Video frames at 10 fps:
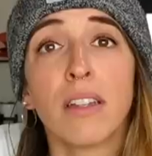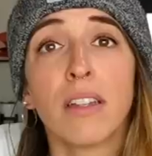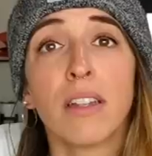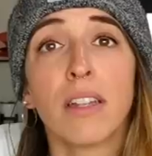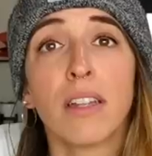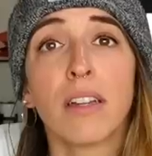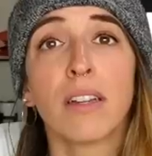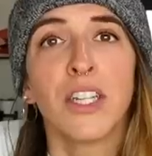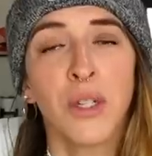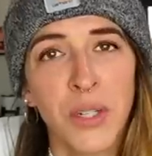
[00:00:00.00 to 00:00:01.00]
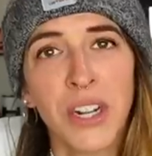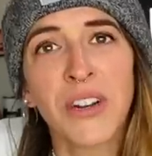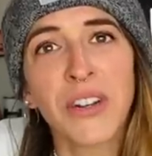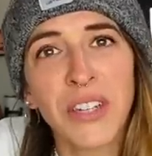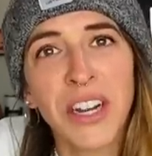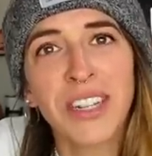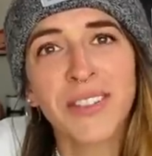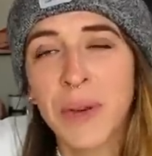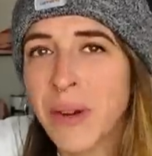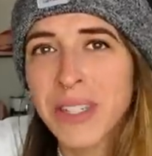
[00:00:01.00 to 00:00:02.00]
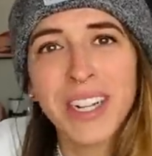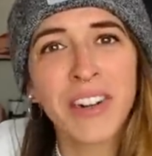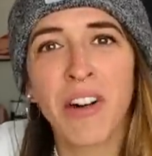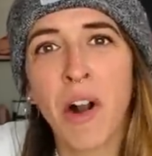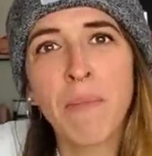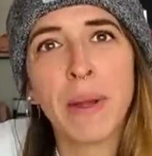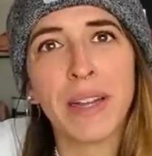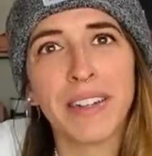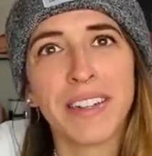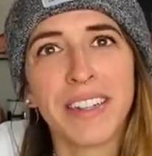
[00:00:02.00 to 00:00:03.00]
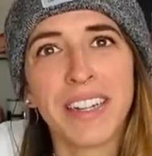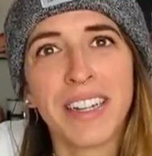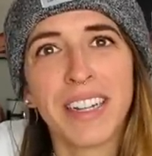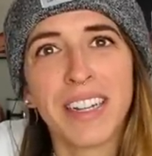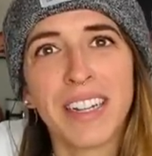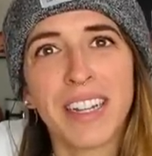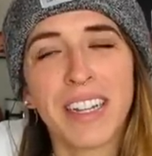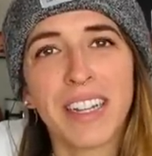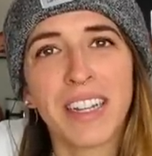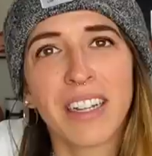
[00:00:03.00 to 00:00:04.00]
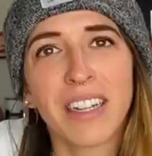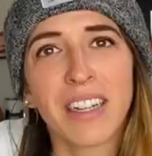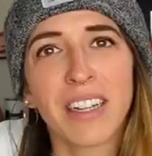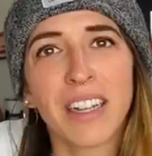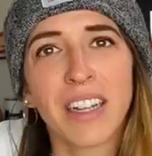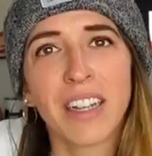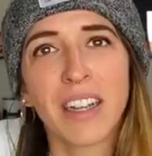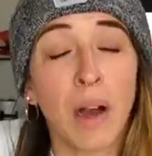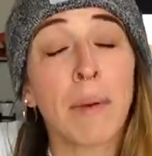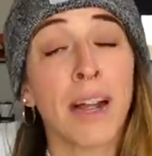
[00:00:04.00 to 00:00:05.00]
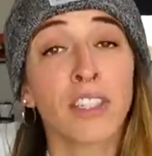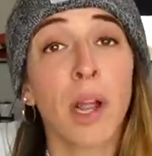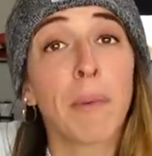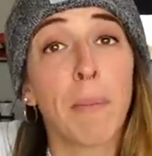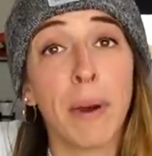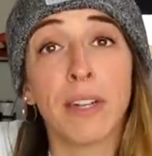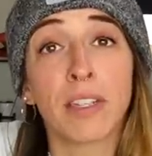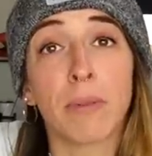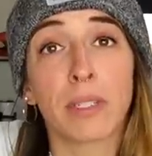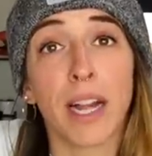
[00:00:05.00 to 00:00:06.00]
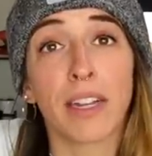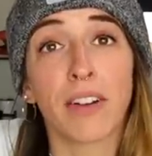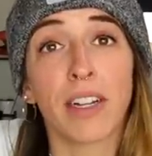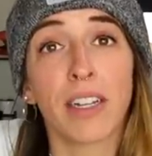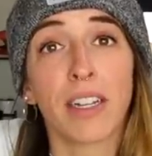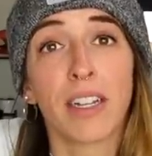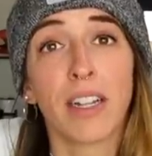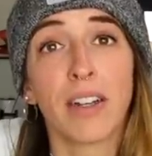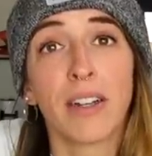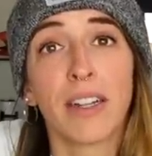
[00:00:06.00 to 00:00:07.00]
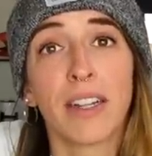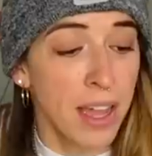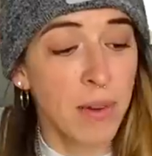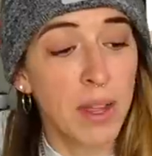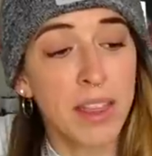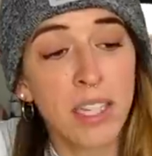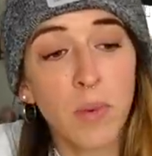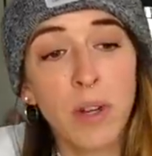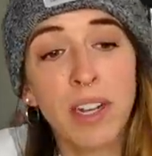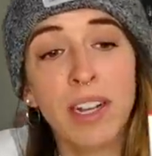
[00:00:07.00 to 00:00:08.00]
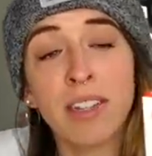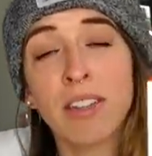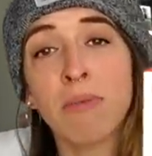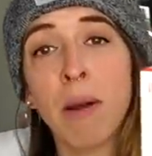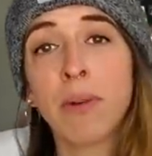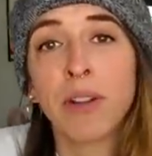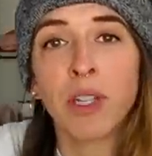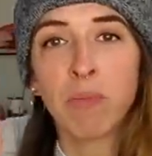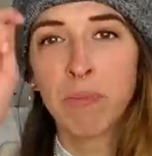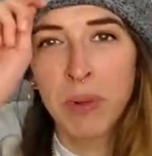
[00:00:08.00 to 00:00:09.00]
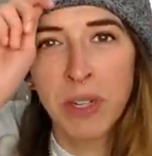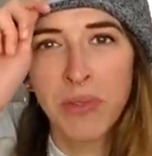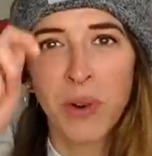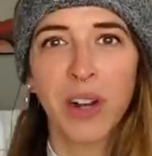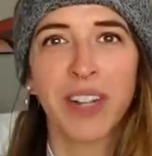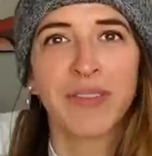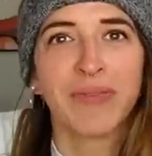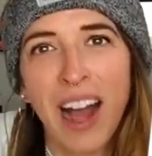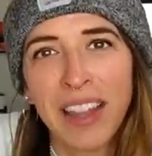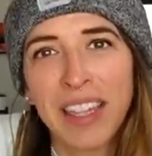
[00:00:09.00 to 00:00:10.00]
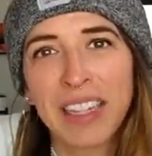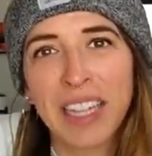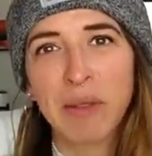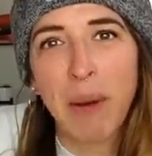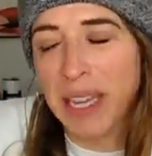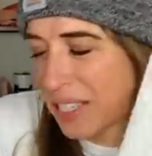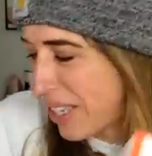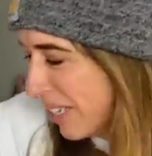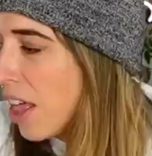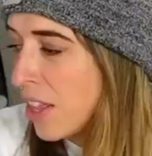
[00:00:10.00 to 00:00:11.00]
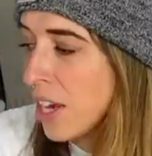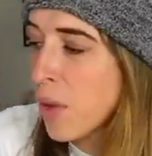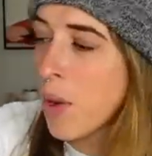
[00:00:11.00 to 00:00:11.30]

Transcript: Under my tongue. You did under your tongue? Mm-hmm. We always mm-hmm. did under armpit. Because I feel like under the tongue is most accurate. Uh, actually, up your butt is the most accurate. Oh, well. Anyway, this one is a thermometer you just put on your forehead. I think that's best. then you